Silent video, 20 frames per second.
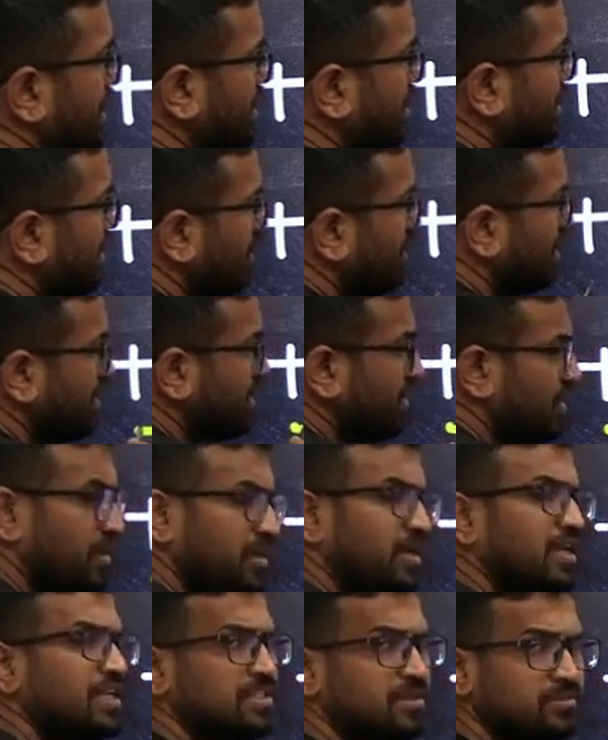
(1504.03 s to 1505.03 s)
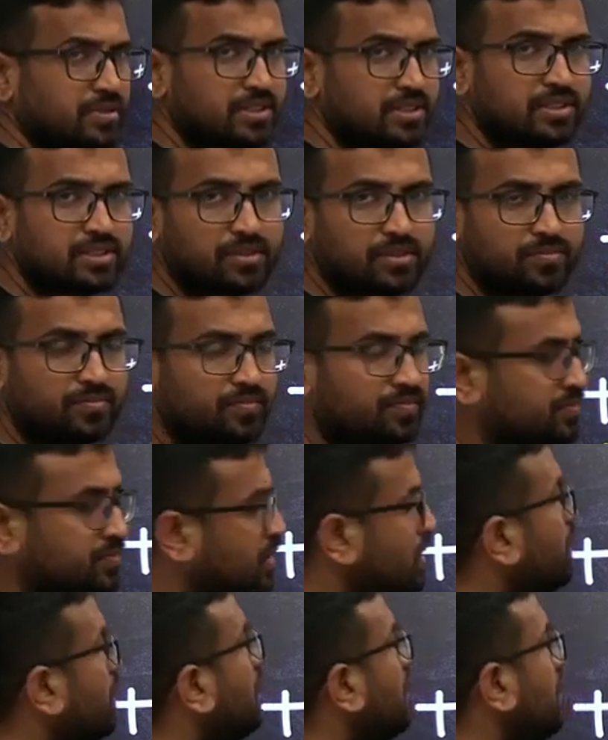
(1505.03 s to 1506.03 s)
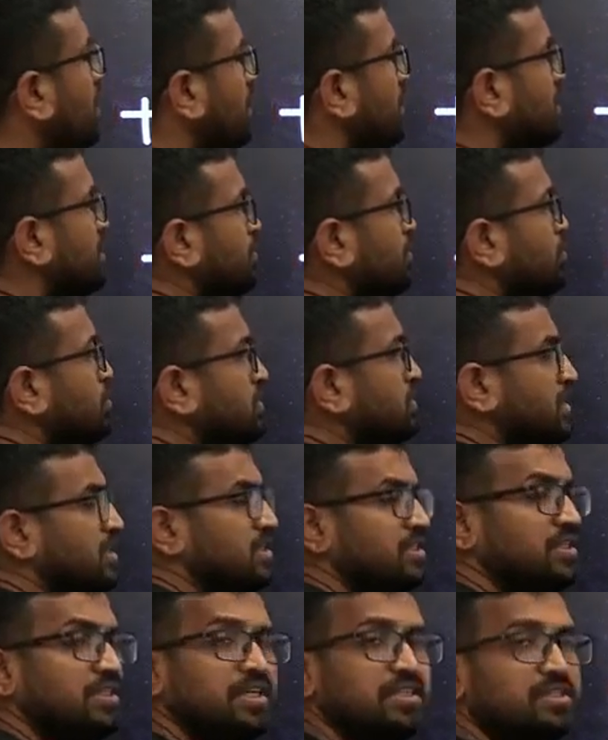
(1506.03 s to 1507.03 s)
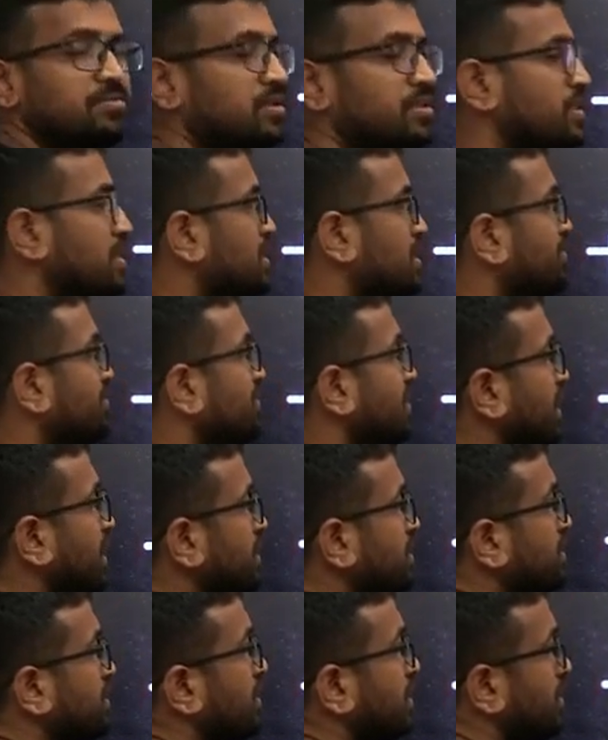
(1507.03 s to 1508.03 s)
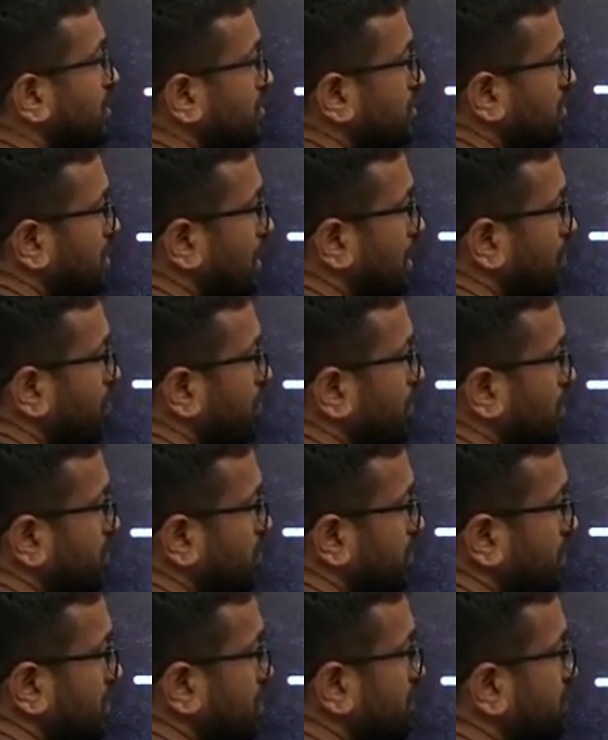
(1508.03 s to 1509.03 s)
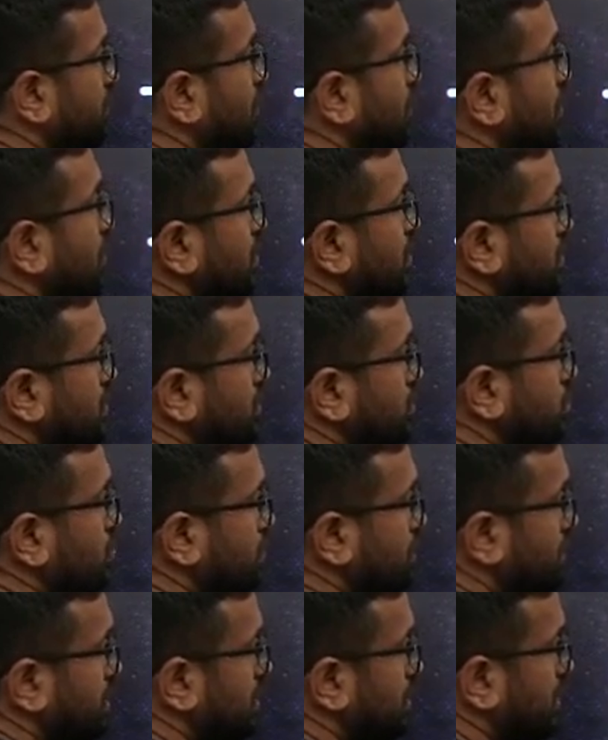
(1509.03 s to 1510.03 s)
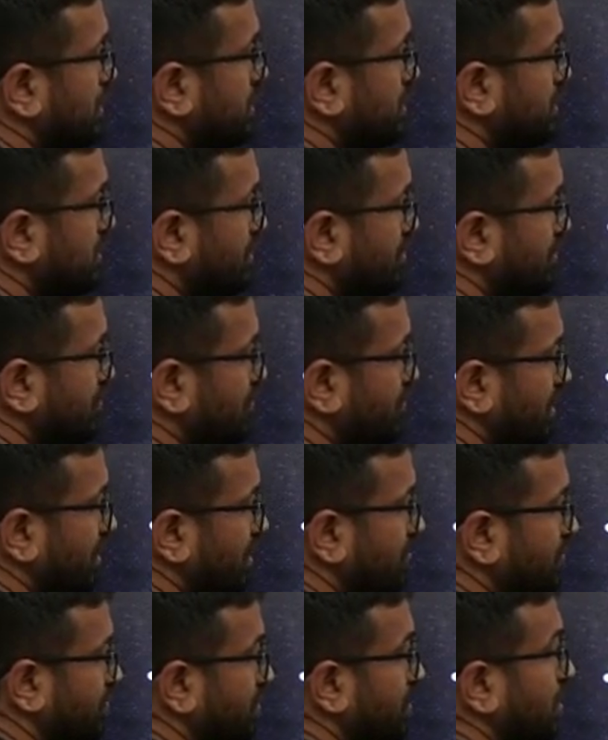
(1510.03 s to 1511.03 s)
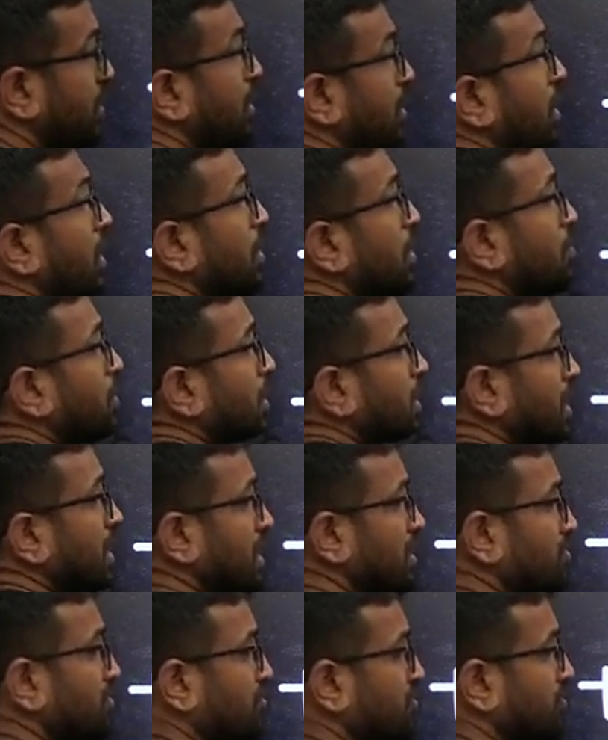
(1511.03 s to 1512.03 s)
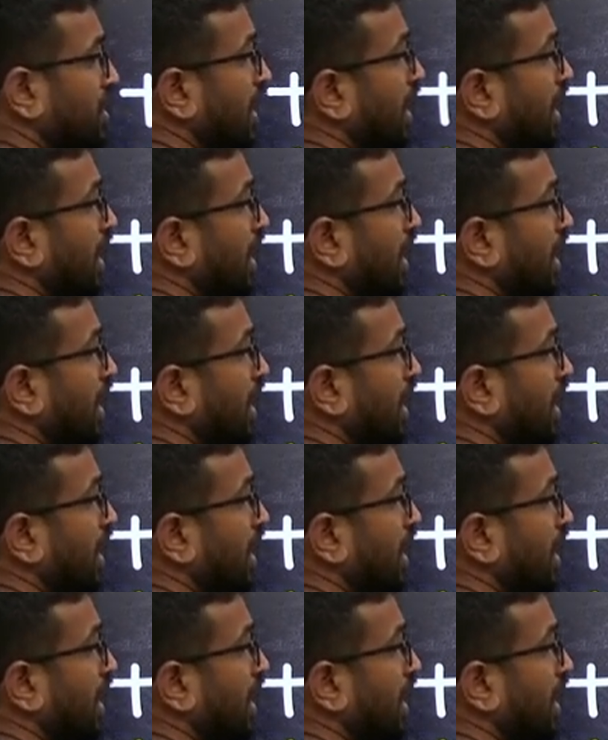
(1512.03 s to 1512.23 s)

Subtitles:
in decimal system. Let us suppose it is in decimal system. We get 3 plus 1 is 4, 2 plus 3 is 5. But if we